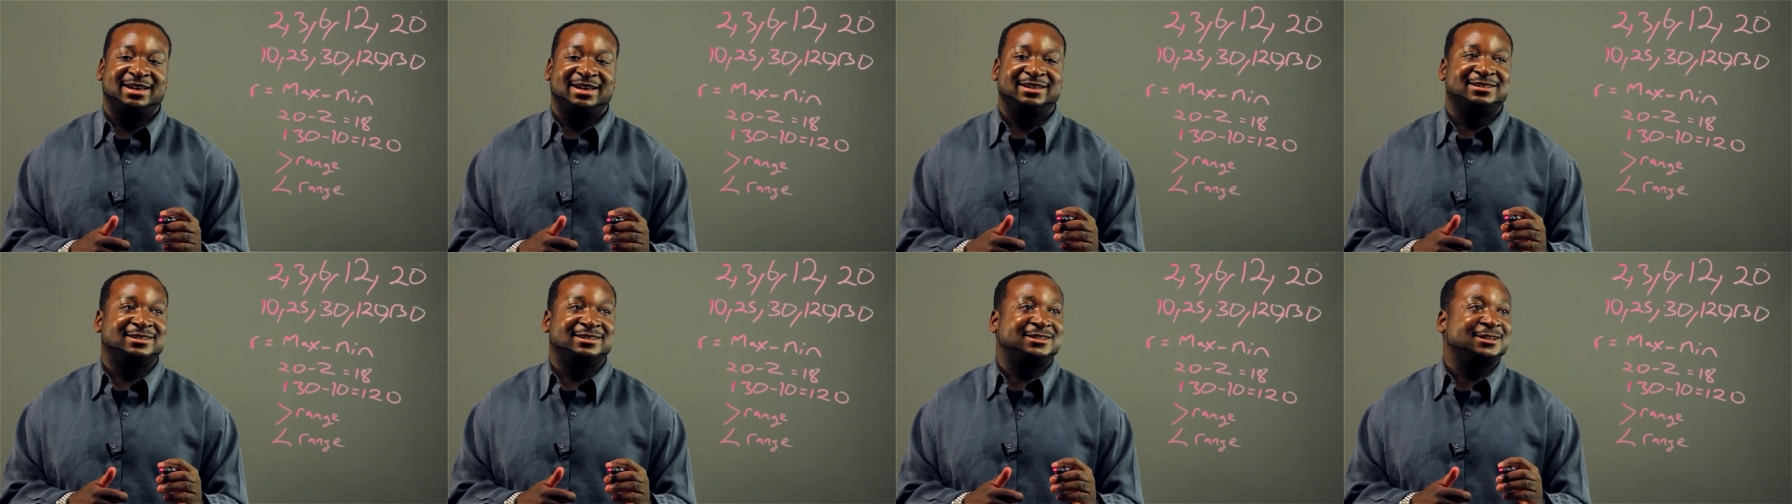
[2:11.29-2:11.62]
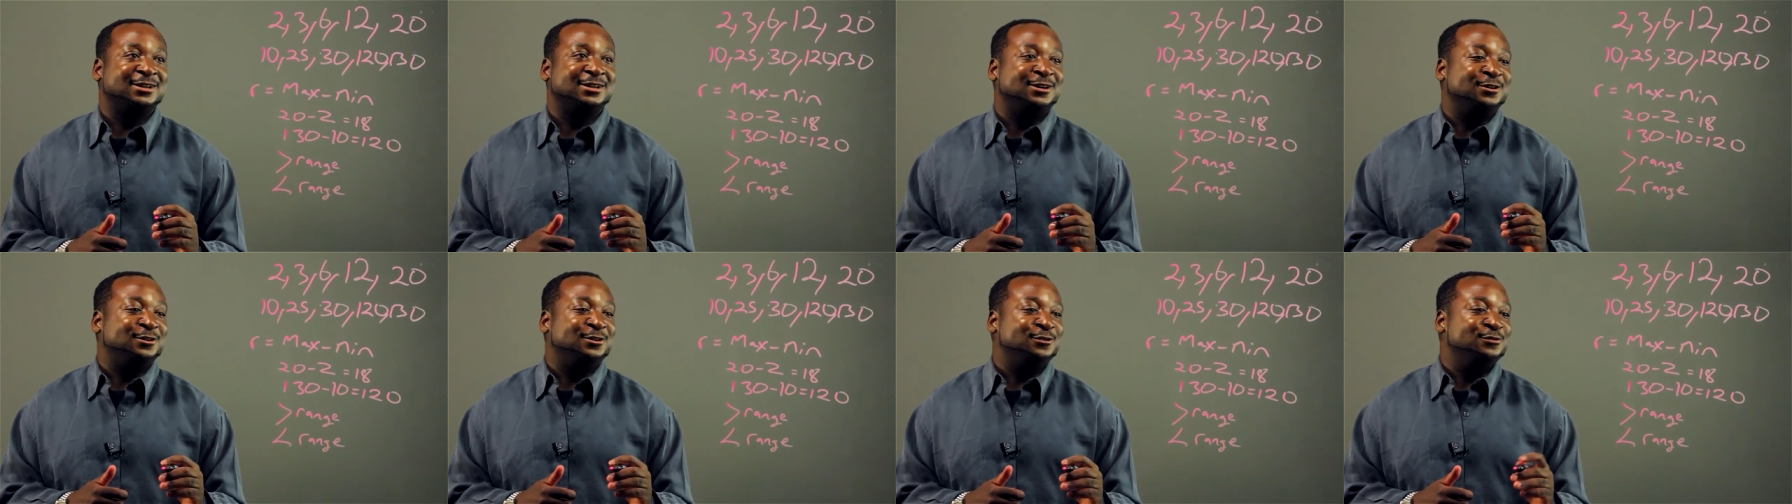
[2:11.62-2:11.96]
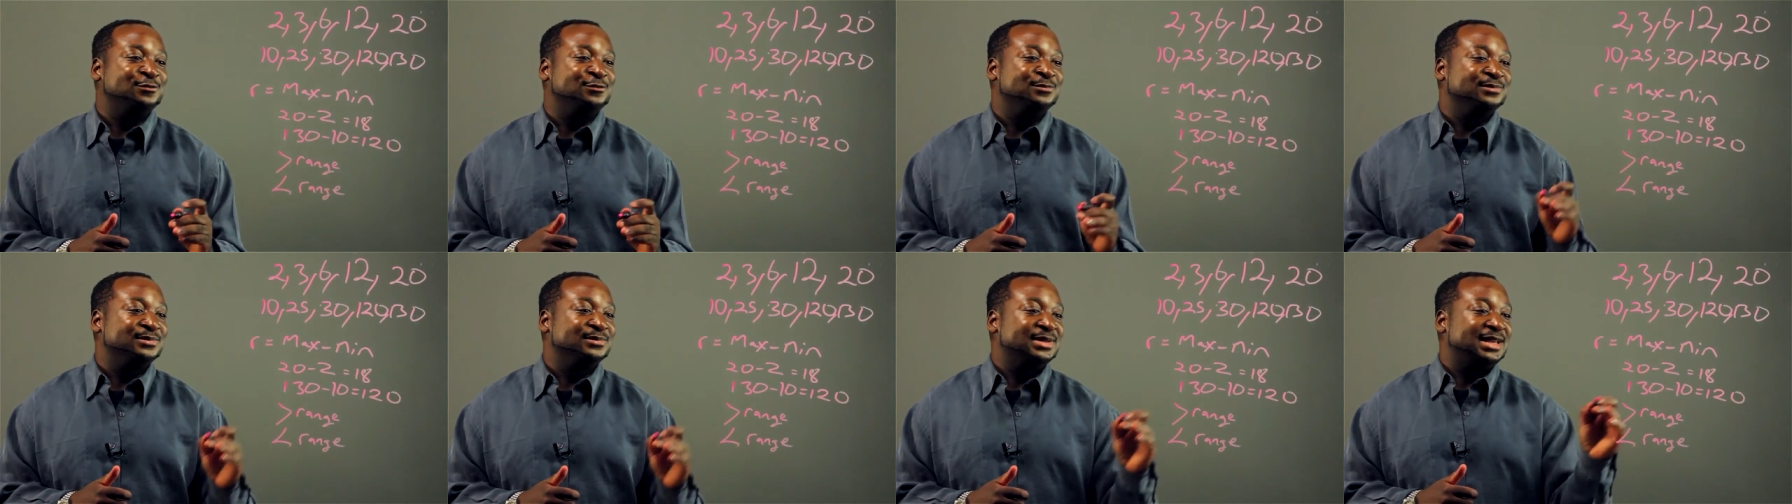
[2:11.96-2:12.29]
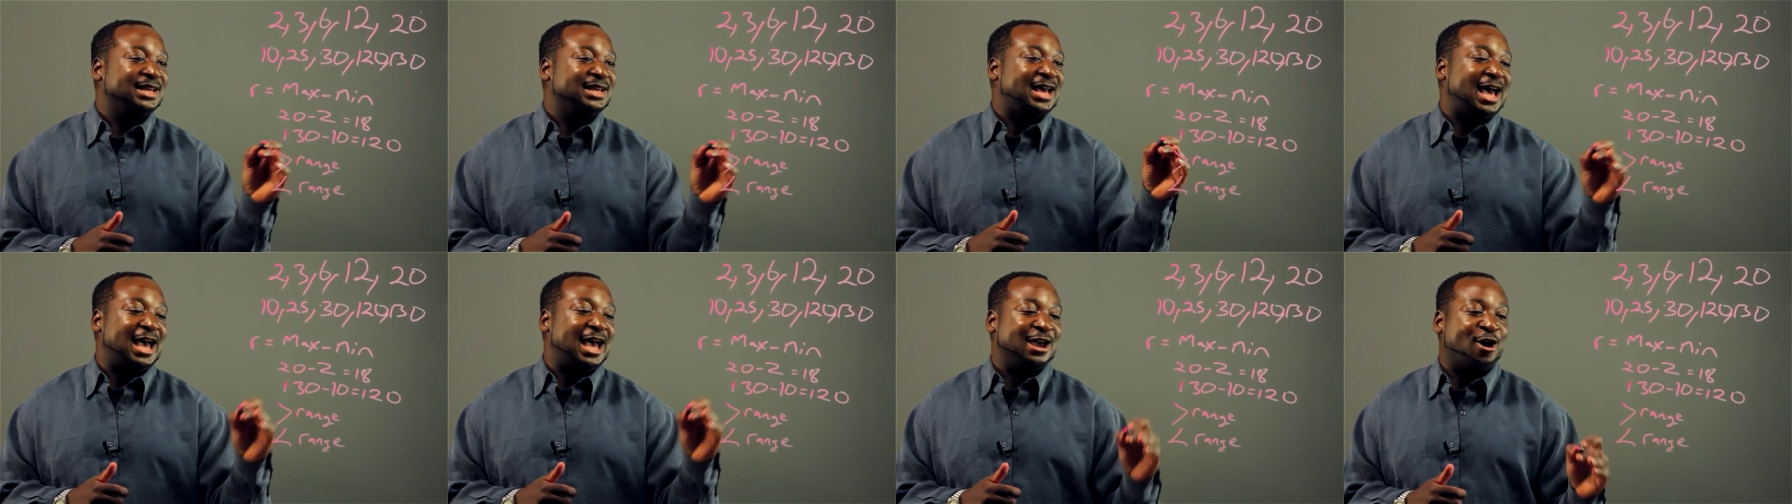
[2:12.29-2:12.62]
So
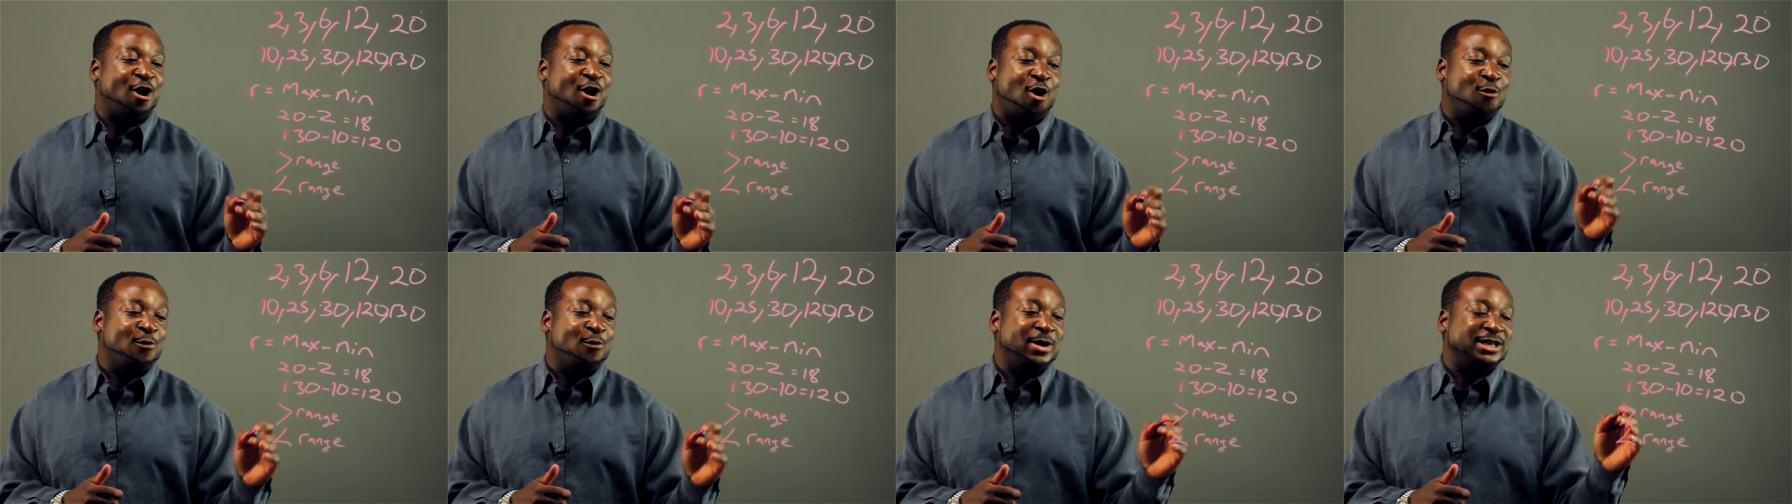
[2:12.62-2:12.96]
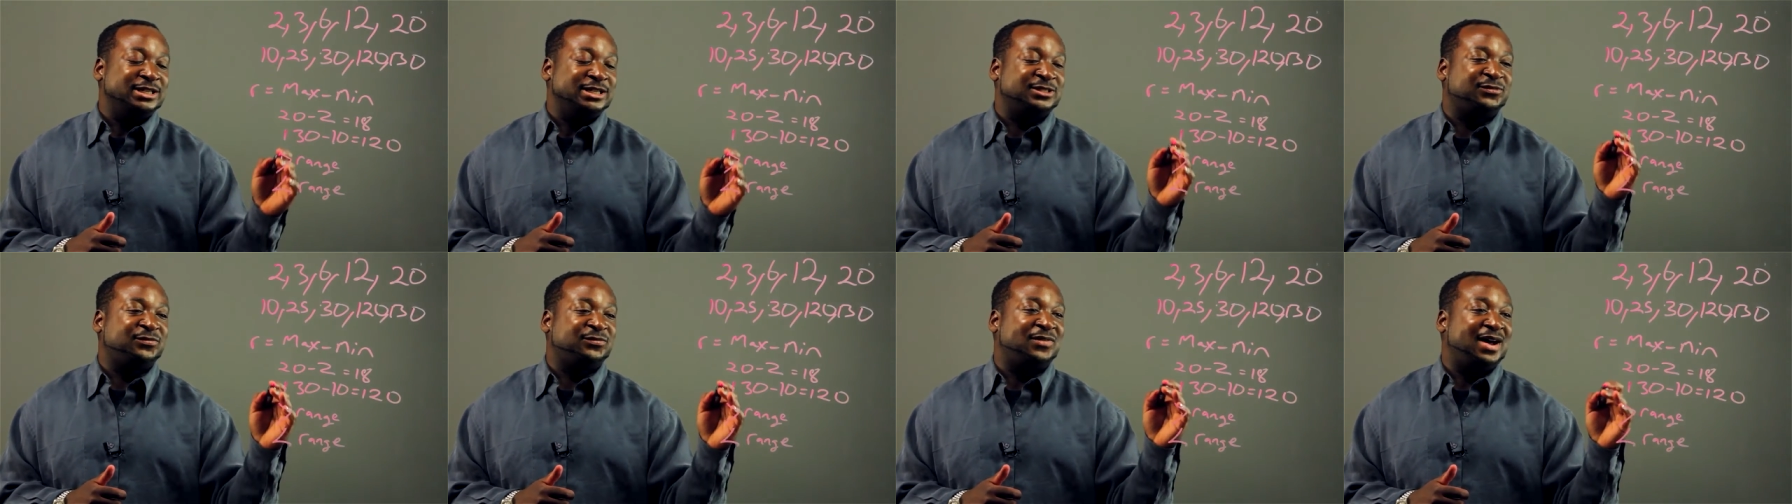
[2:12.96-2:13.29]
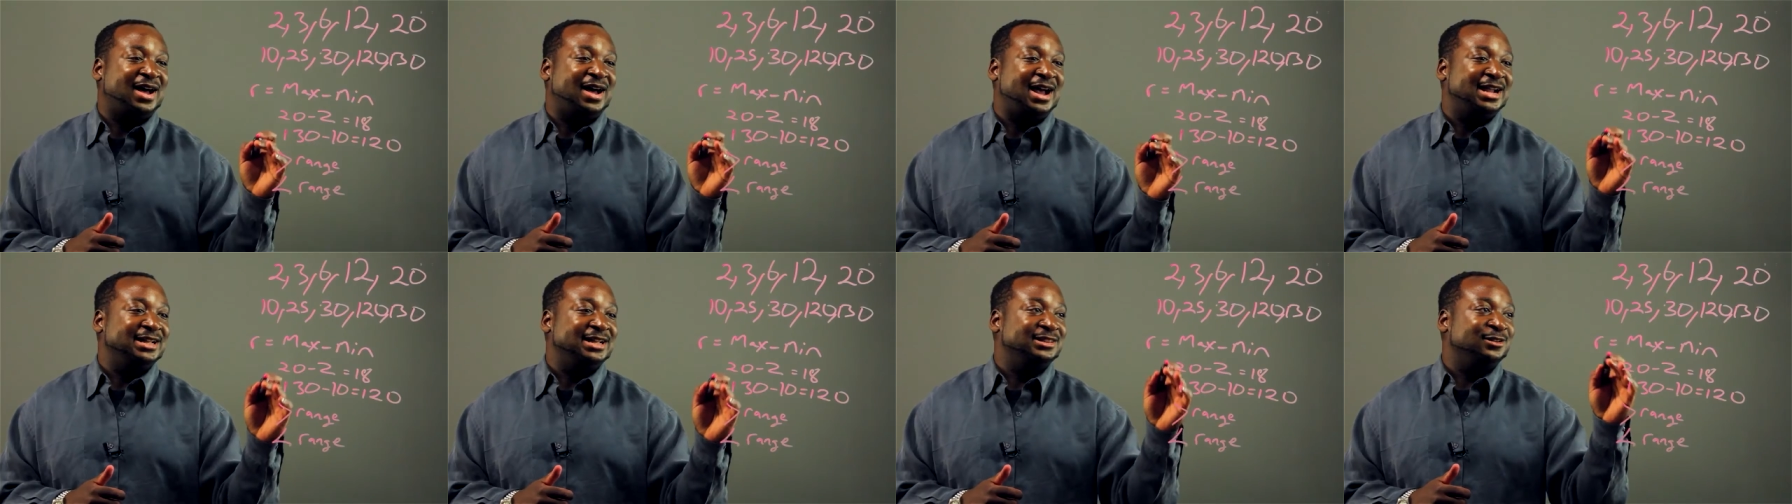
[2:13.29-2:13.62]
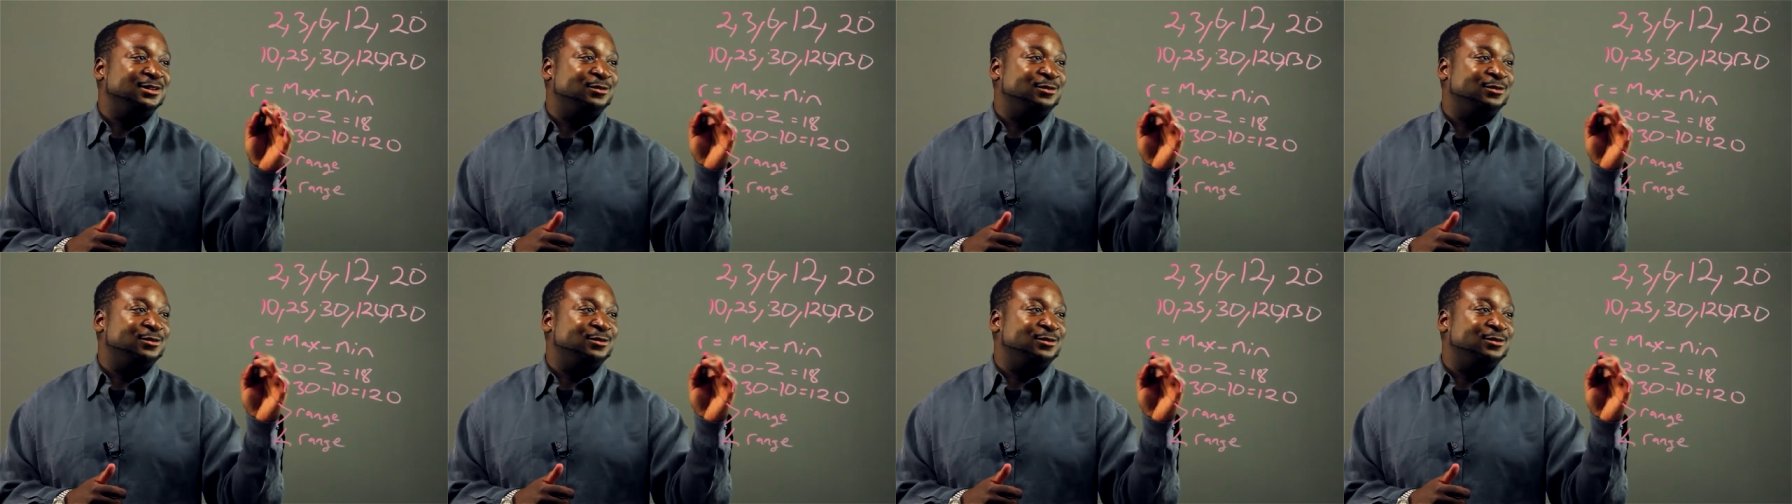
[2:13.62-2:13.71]
I always find